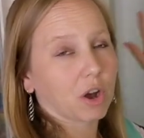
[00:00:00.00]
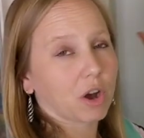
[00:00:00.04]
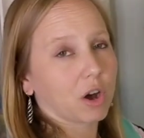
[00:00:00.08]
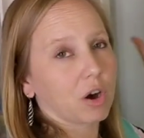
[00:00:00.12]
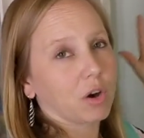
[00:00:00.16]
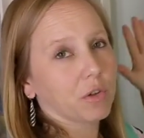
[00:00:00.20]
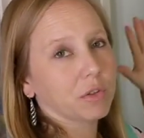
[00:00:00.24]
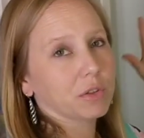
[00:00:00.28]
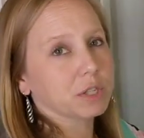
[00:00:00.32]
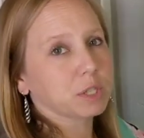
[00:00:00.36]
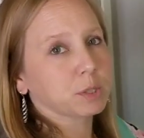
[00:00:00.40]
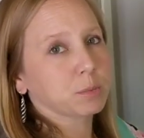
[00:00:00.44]
the
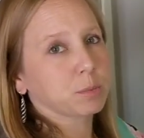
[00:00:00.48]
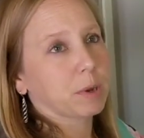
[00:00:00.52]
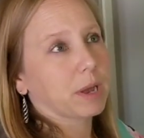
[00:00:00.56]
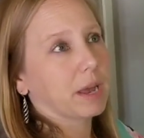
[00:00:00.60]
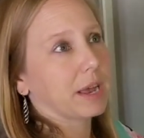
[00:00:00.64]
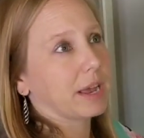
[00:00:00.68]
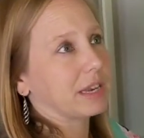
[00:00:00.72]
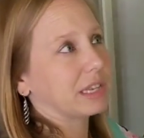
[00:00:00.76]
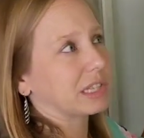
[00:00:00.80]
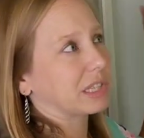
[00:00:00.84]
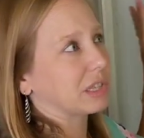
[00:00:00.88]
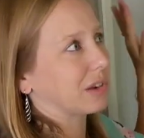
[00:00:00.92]
space, so
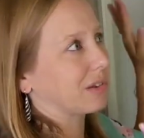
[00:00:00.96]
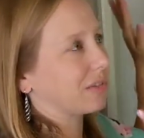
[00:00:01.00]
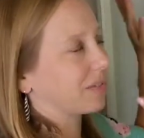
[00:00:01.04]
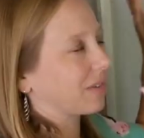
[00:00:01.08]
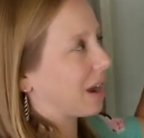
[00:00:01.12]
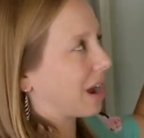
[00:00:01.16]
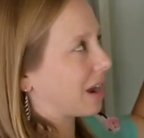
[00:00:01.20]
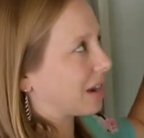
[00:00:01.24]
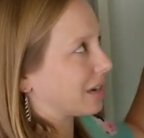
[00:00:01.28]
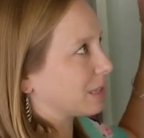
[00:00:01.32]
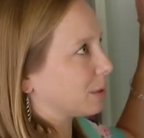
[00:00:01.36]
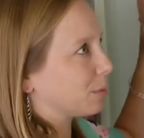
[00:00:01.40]
I've got as
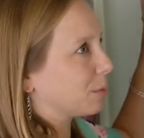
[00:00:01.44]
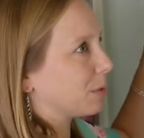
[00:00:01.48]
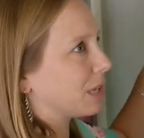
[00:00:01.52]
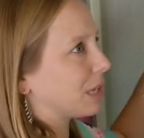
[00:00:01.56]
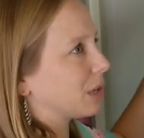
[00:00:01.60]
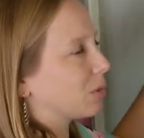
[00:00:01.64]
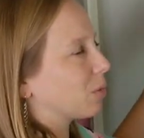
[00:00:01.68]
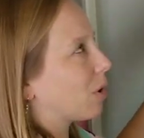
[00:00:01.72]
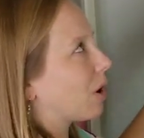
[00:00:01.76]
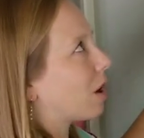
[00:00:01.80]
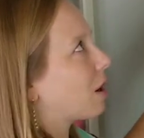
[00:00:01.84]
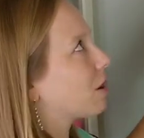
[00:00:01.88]
many wall
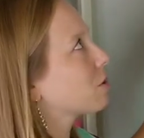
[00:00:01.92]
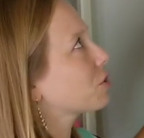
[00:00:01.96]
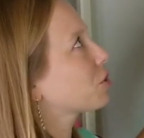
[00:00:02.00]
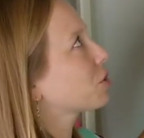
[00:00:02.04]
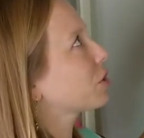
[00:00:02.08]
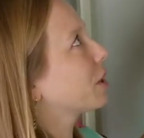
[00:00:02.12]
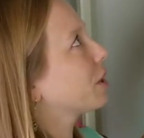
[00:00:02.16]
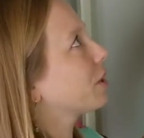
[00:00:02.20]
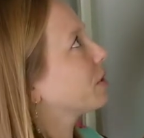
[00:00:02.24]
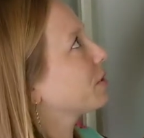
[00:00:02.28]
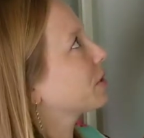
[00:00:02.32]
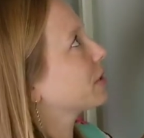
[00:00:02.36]
shelves
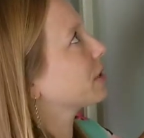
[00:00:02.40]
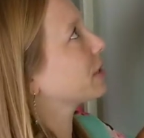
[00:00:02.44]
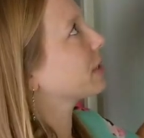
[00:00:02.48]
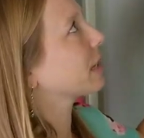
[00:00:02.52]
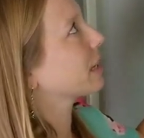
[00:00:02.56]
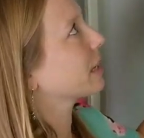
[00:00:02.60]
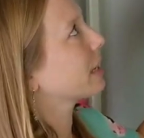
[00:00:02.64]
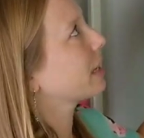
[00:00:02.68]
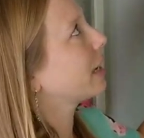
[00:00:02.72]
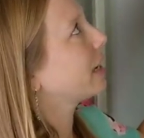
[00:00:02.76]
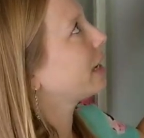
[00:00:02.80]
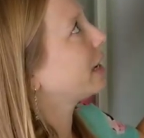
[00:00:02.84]
as I
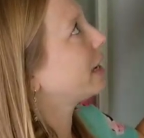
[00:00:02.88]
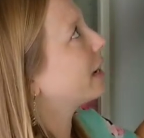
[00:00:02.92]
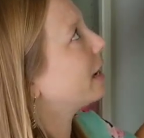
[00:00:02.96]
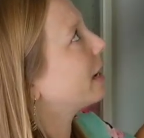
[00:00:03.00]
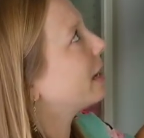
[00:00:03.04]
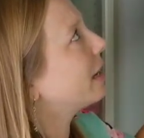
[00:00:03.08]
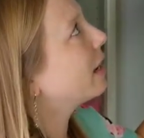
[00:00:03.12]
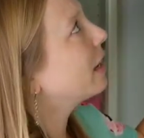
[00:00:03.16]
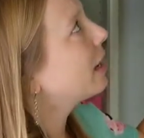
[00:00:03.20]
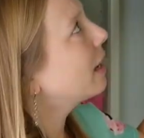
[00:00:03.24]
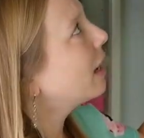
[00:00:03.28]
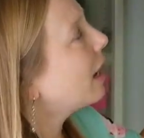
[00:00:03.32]
can.
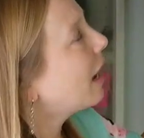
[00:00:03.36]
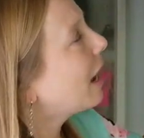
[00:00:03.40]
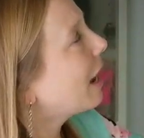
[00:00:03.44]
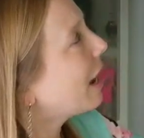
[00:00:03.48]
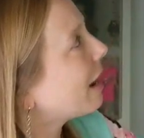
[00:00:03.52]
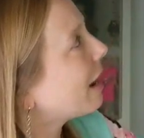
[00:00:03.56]
I've